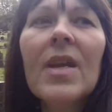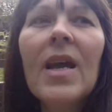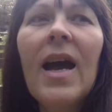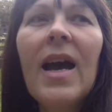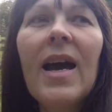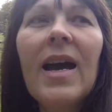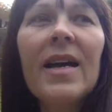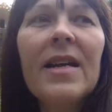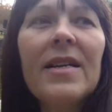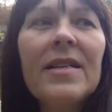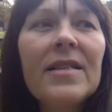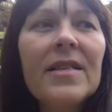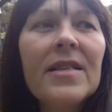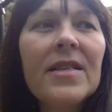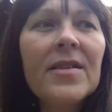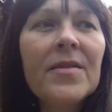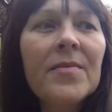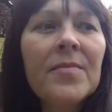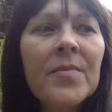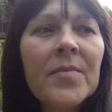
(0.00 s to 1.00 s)
And
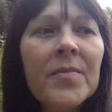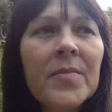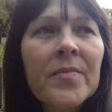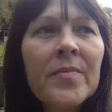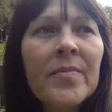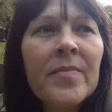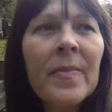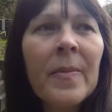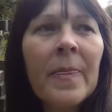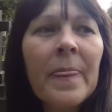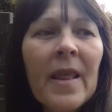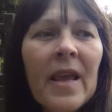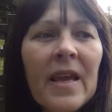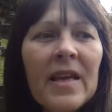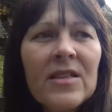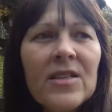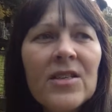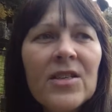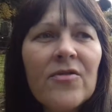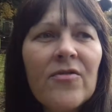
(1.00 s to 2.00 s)

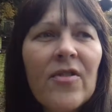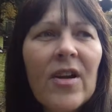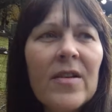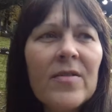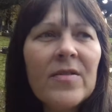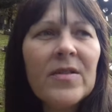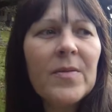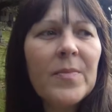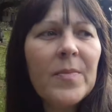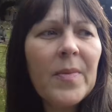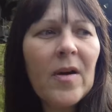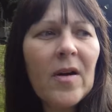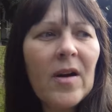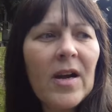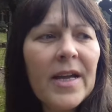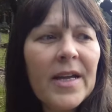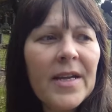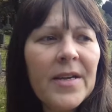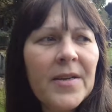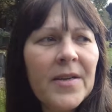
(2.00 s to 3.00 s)
it's surrounded
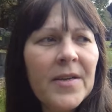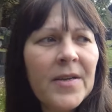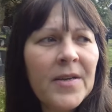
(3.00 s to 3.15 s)
by